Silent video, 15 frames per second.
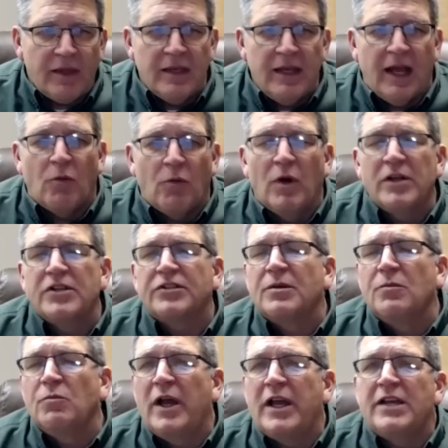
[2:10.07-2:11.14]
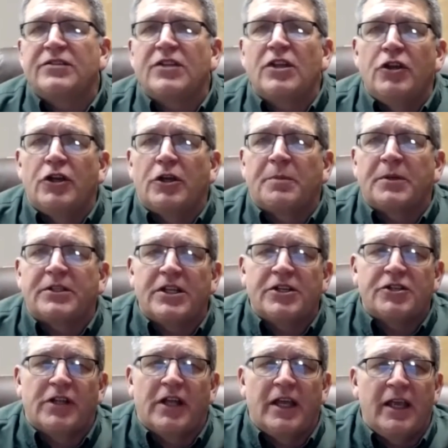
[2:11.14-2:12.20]
Now, what are some ways that you could
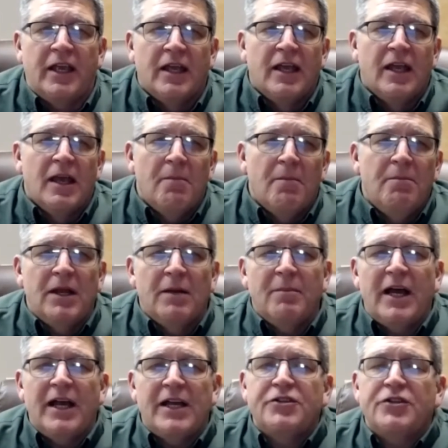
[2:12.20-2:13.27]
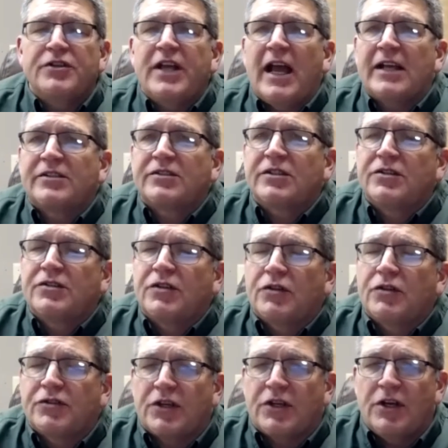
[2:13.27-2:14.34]
potentially minimize your taxes on Social
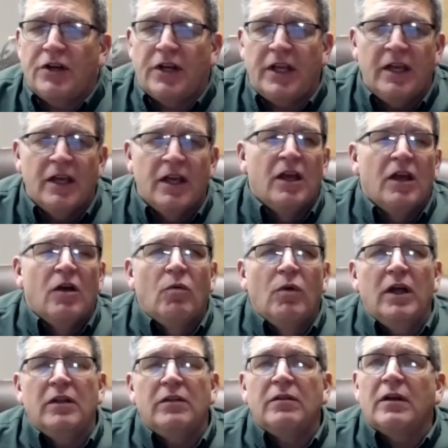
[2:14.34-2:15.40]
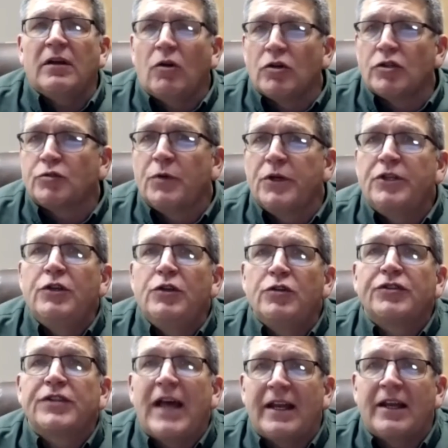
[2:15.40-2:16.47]
Security? Well, of course,
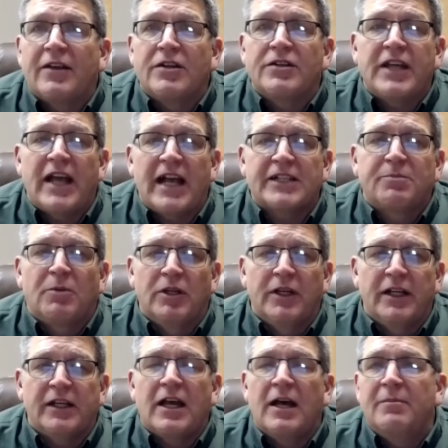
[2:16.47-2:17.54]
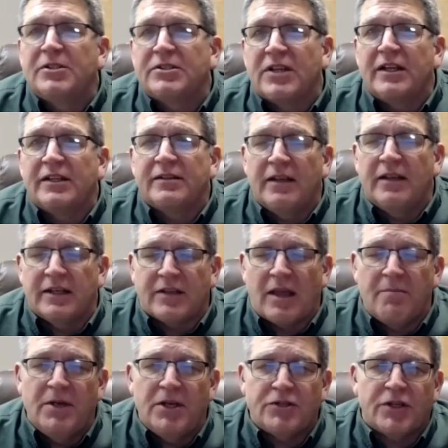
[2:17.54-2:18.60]
reduce that other taxable income, as I
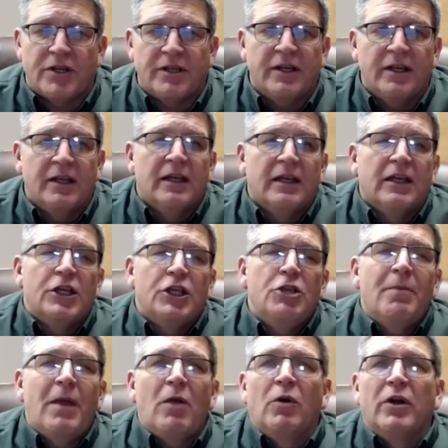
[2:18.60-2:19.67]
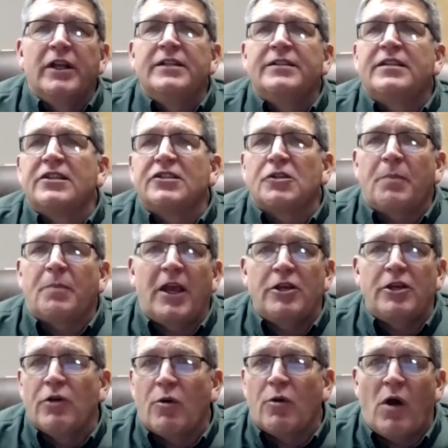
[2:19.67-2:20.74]
mentioned. You may want to anticipate
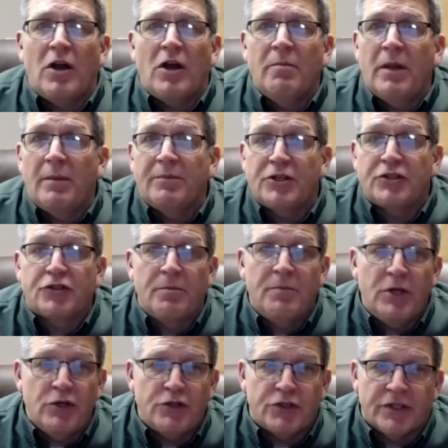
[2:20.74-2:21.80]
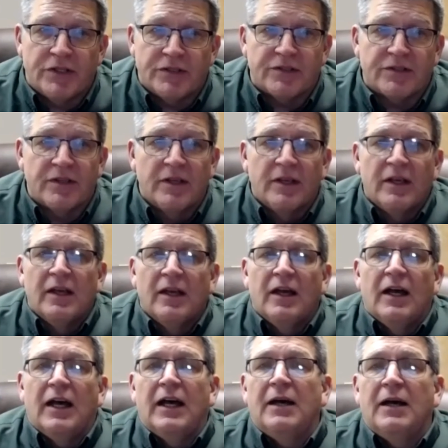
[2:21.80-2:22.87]
your required minimum distributions.
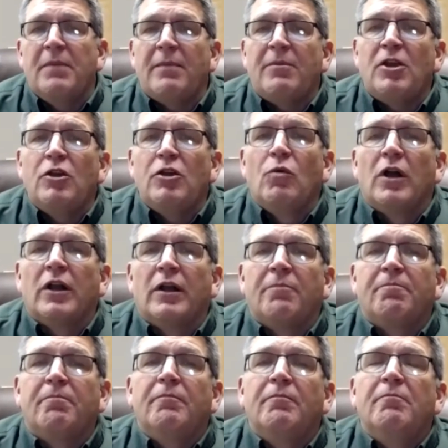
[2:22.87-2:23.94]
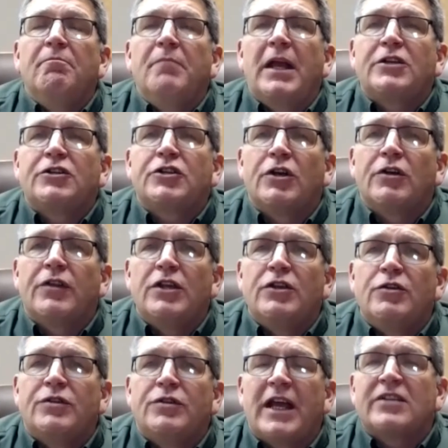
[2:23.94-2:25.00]
Maybe you want to make sure that
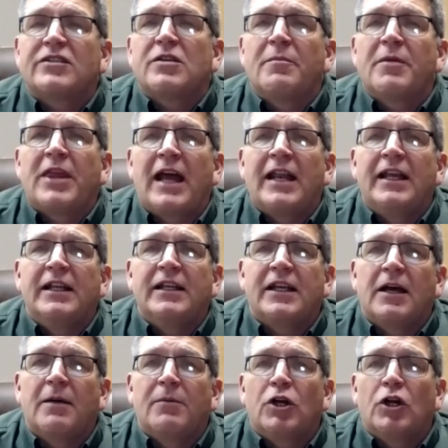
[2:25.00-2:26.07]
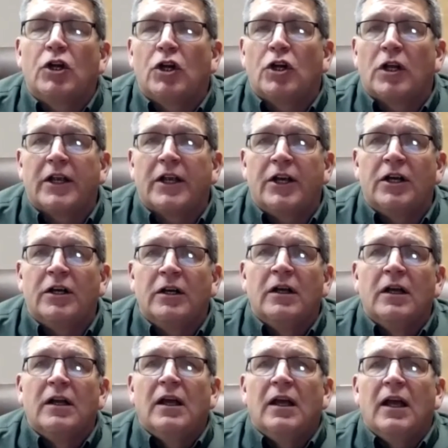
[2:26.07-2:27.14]
you take some of that income earlier,
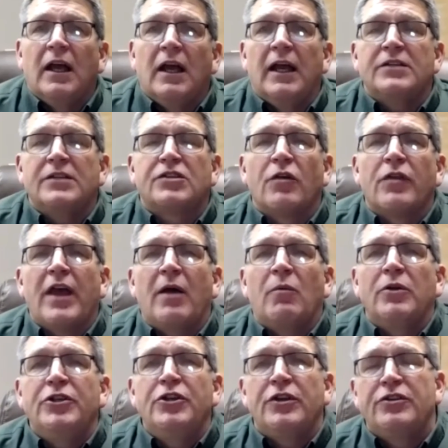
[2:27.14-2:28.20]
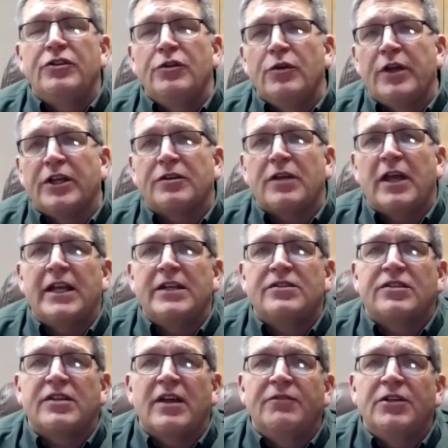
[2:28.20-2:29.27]
so that when you do get to age
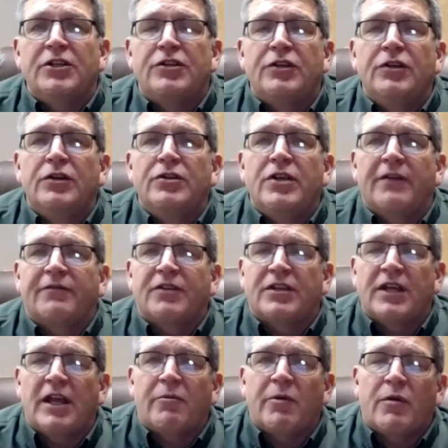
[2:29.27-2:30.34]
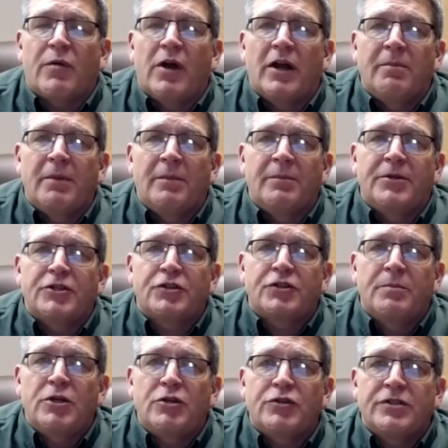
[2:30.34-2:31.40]
72 and you have to take required minimum
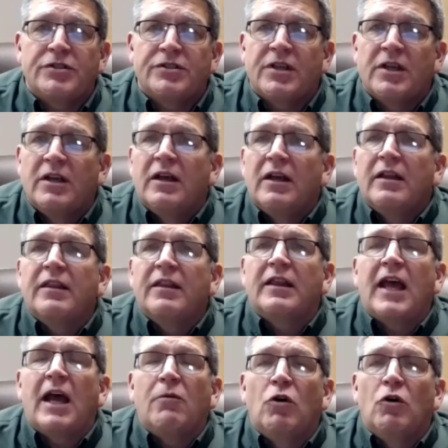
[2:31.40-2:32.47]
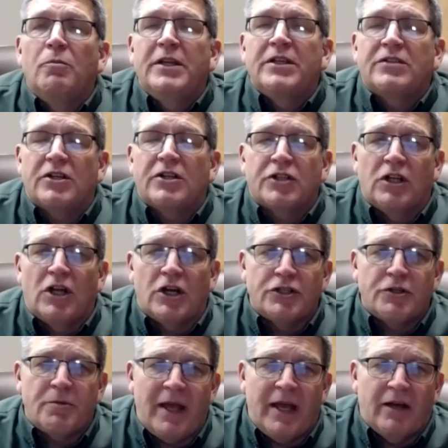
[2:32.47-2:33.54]
distributions, that won't be such a large
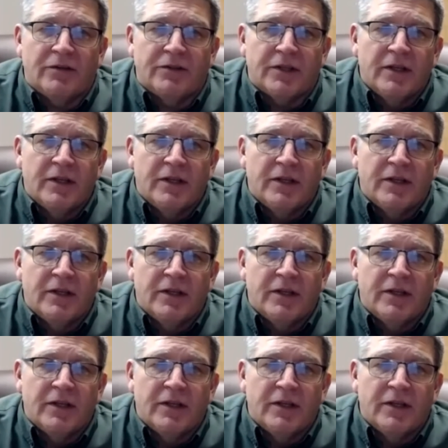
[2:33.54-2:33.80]
amount.